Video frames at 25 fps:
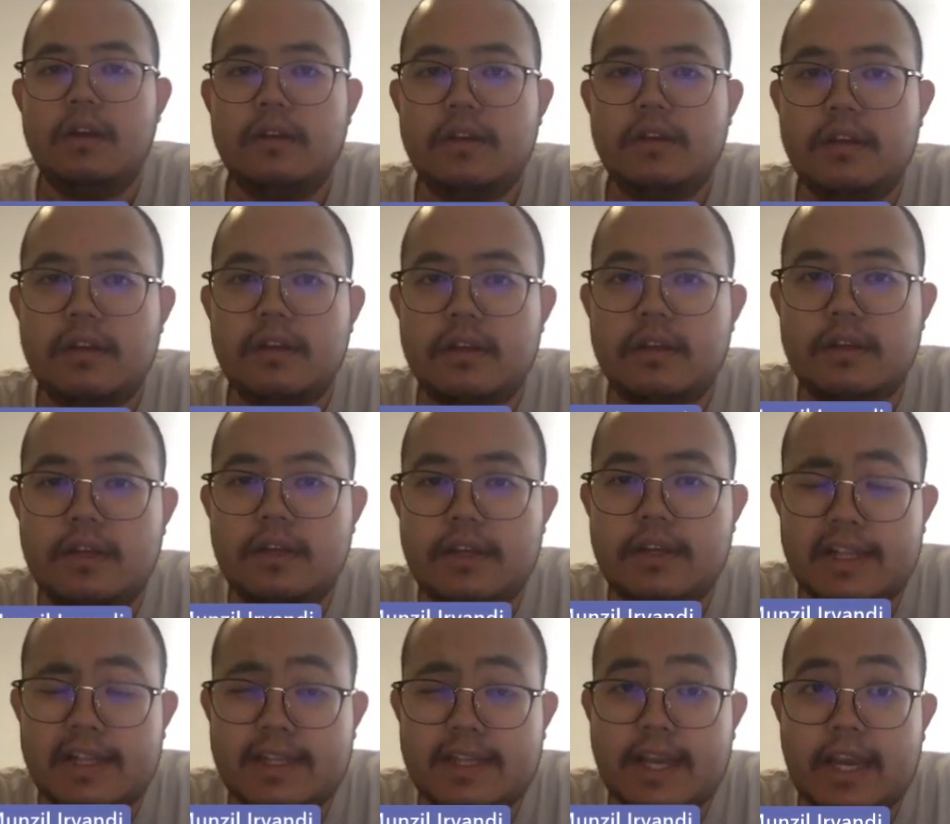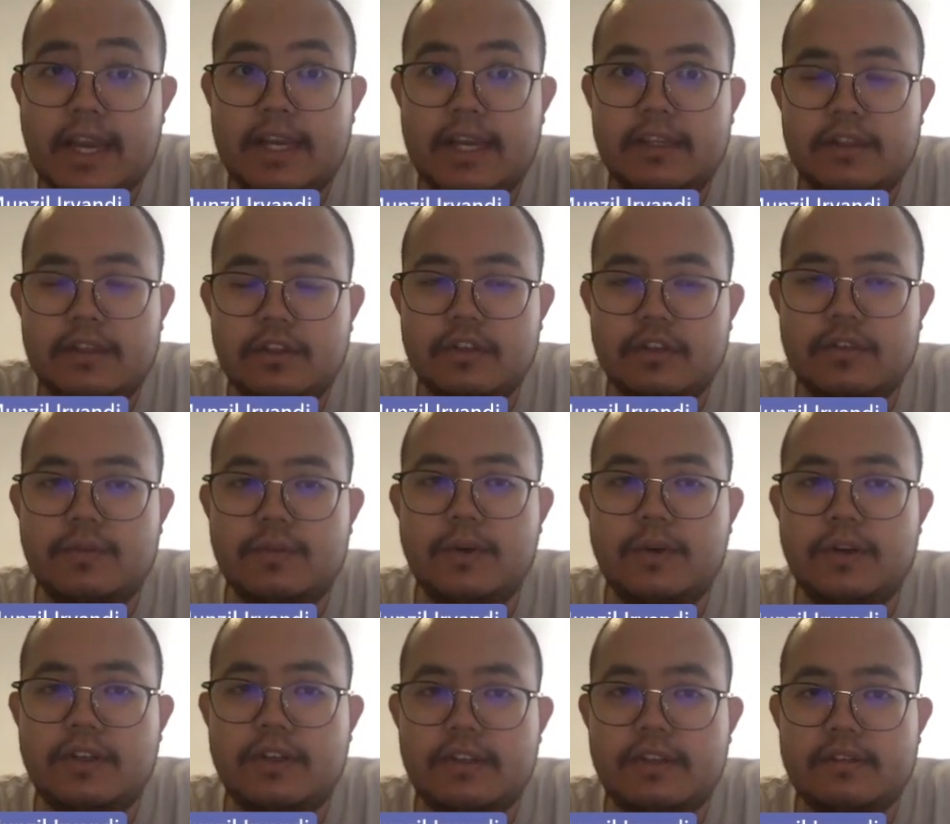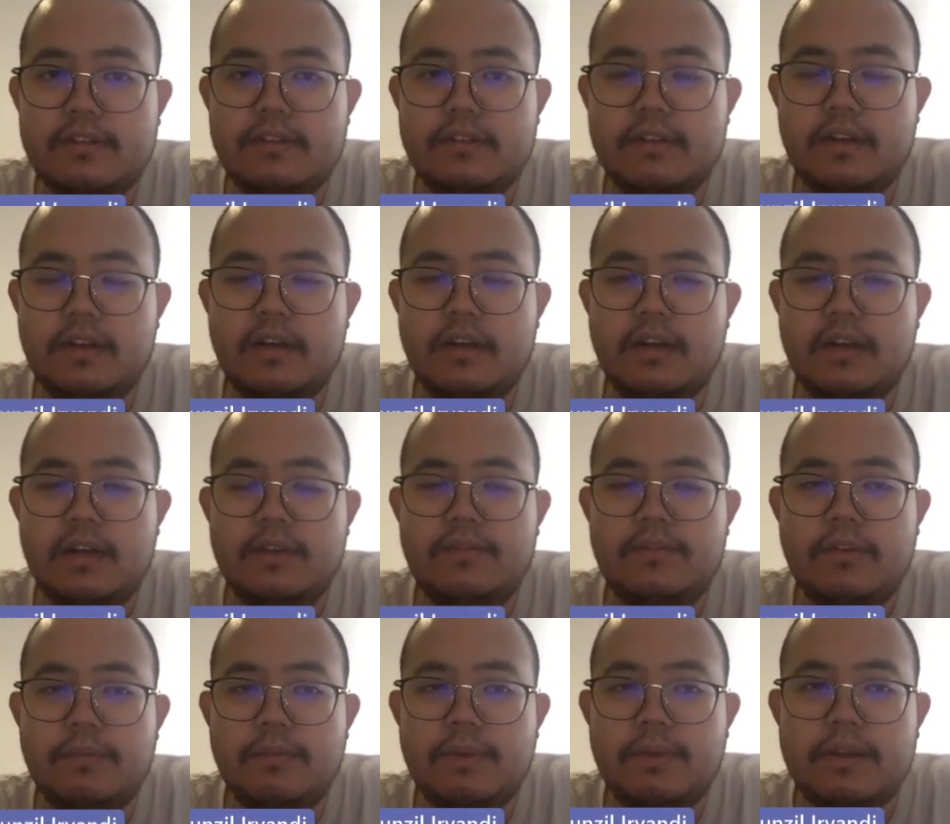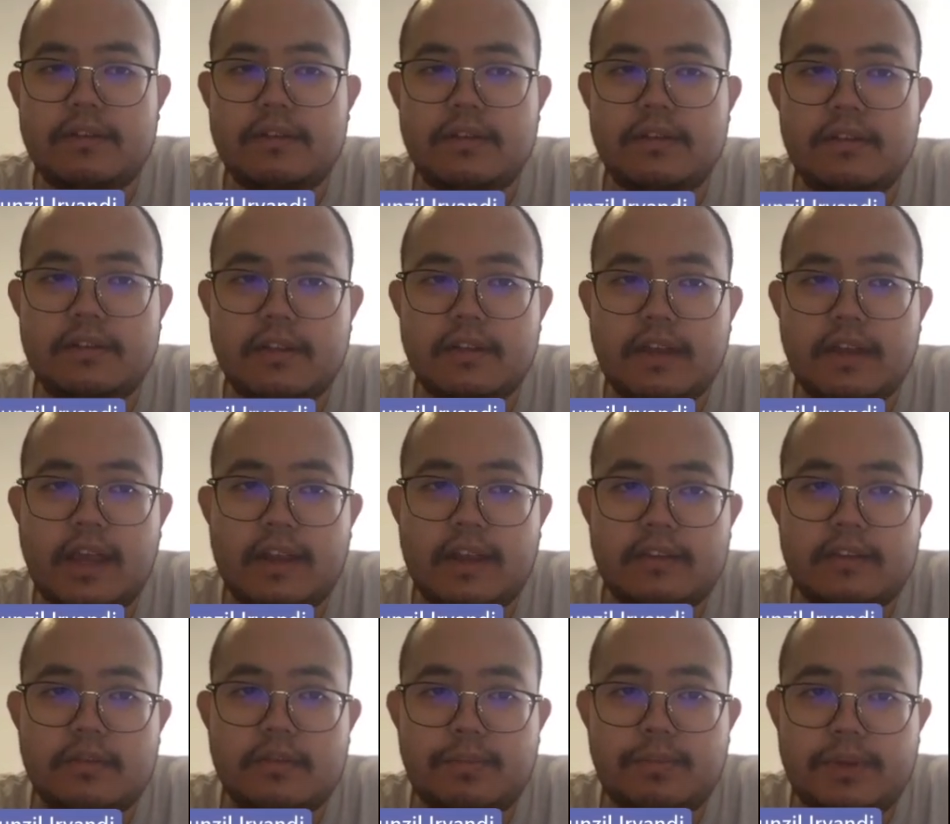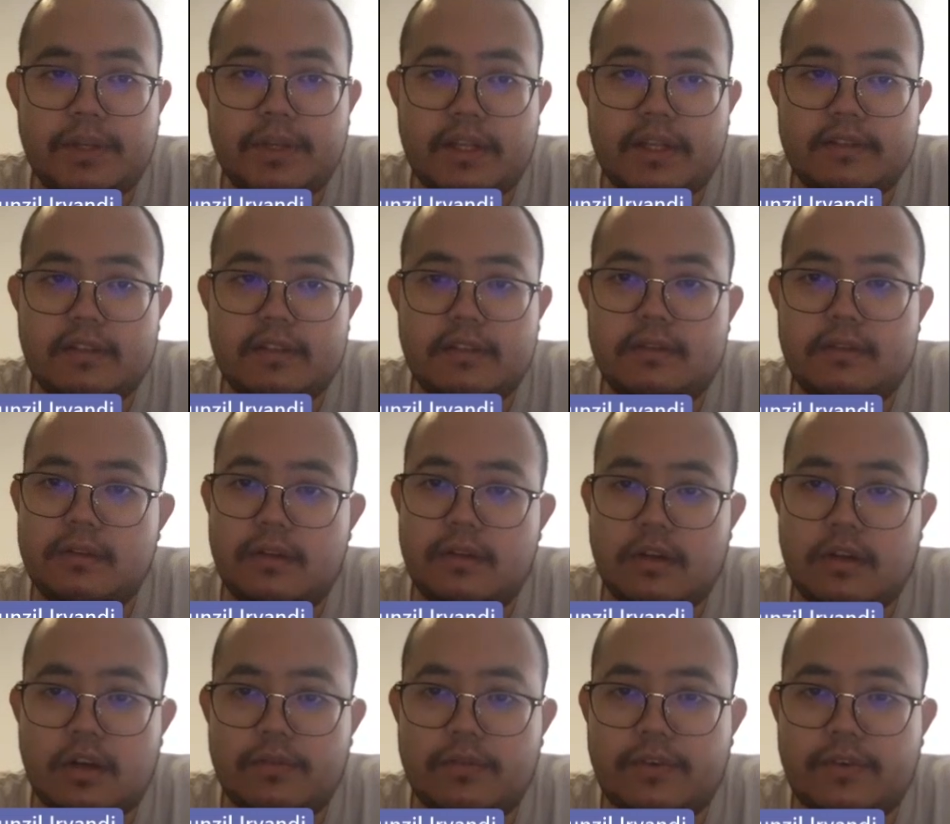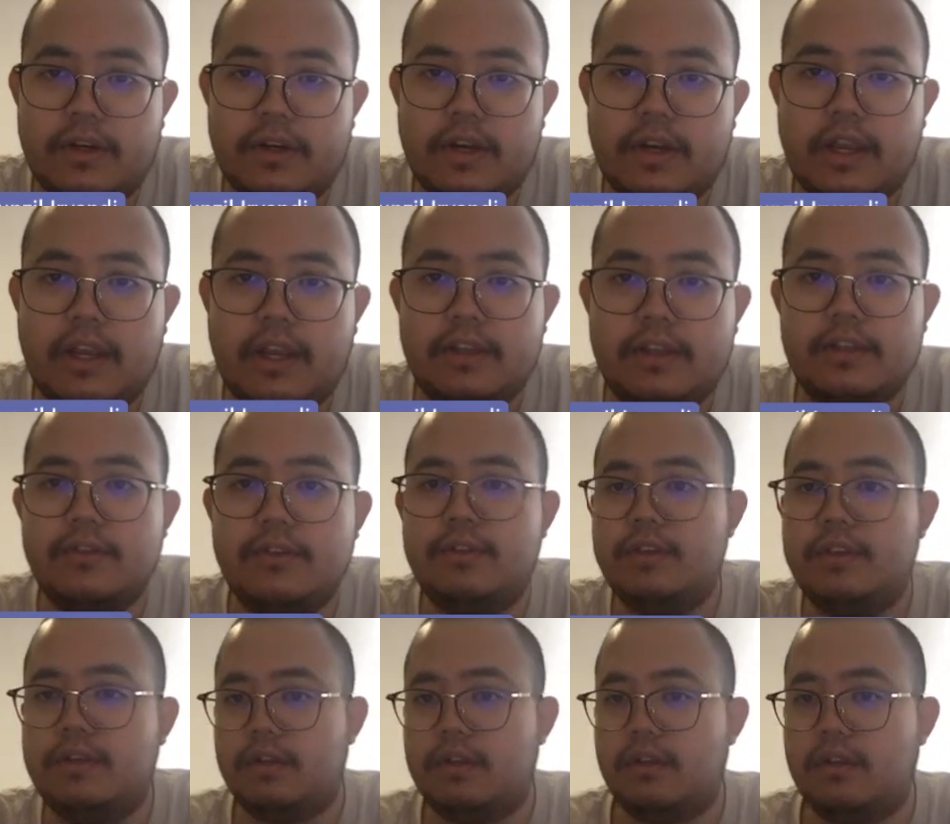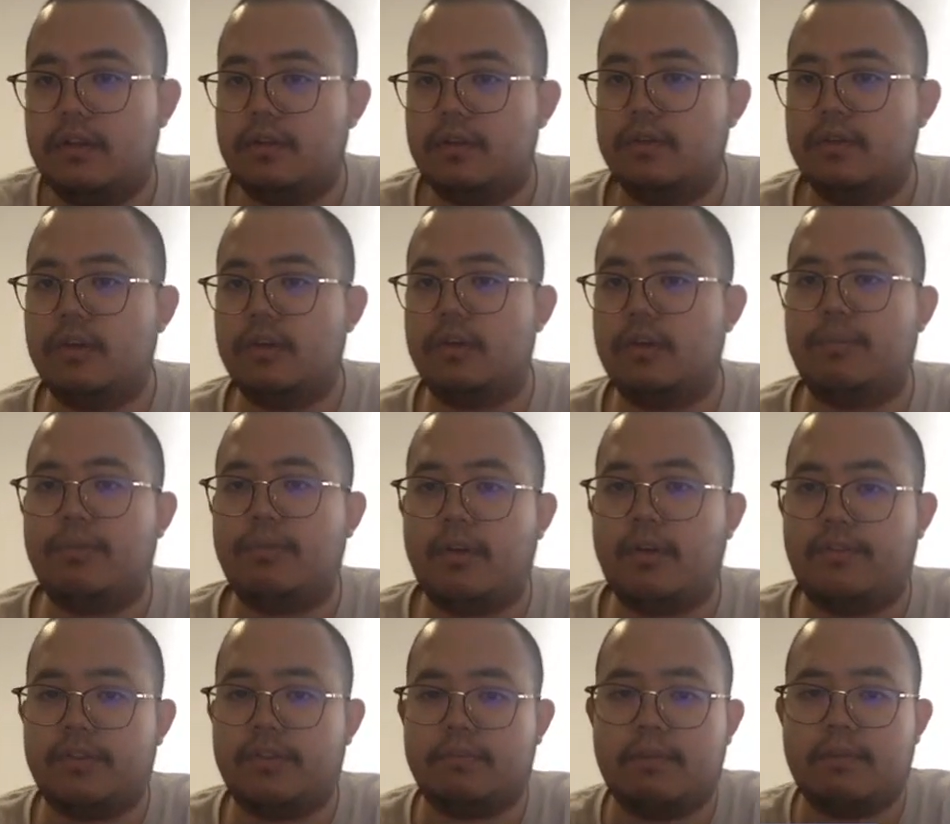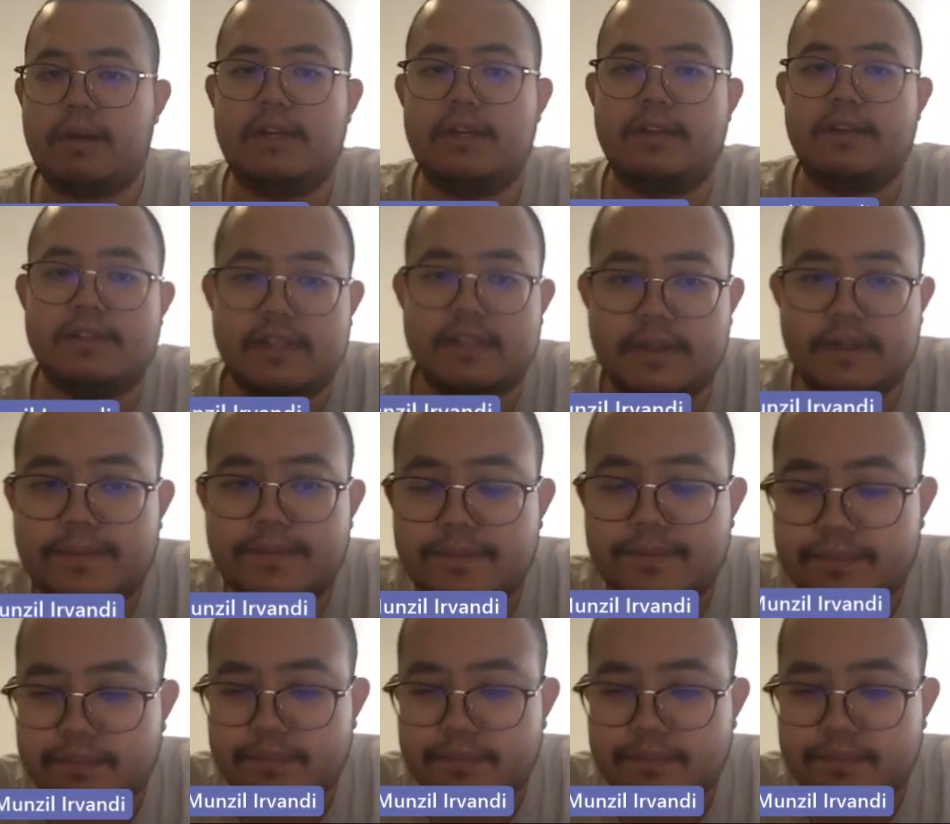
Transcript: The data I use for this information is the ASOS PLC turnover and Uniqlo Euro profit margin.